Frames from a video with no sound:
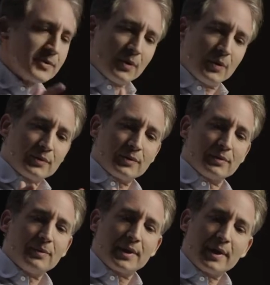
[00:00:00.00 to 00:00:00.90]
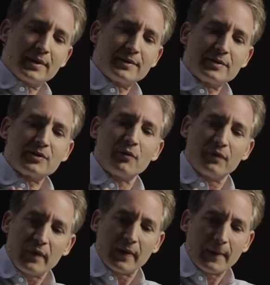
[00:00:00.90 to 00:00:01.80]
was holding her one day. I said,
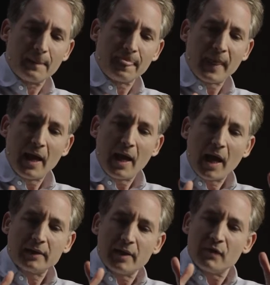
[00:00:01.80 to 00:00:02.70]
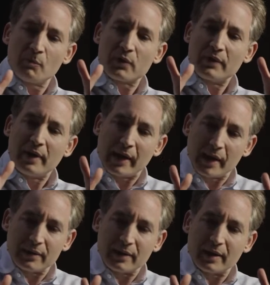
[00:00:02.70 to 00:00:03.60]
"Sophia, I love you more than
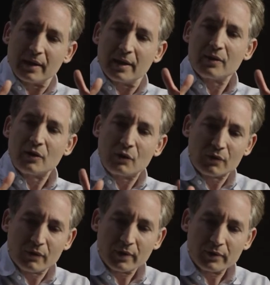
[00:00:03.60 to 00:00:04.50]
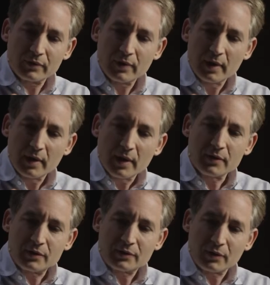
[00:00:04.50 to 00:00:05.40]
anything in the universe."
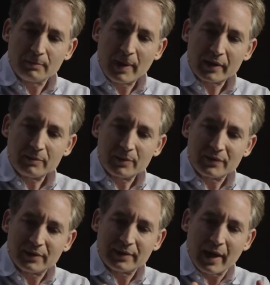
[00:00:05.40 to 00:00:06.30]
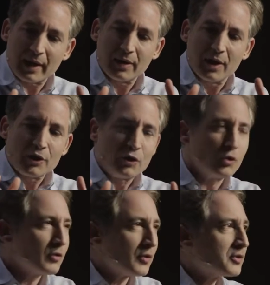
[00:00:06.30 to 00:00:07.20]
And she turned back to me and said, "Dad,
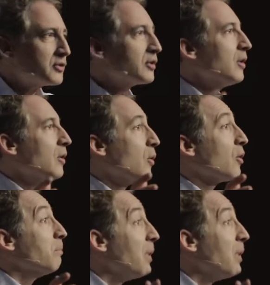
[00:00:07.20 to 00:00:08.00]
universe or